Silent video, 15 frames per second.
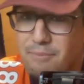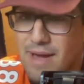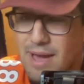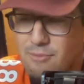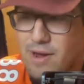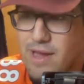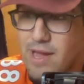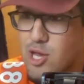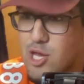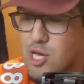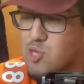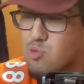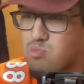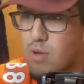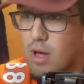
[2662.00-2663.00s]
play where he
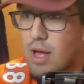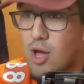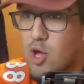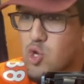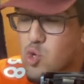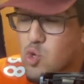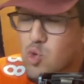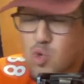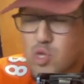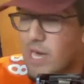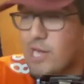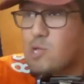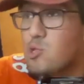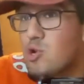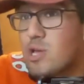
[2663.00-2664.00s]
just
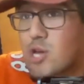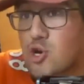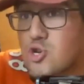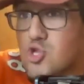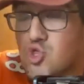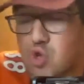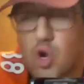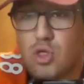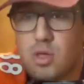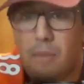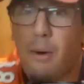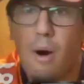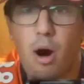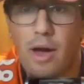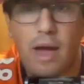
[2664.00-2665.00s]
like literally couldn't throw the ball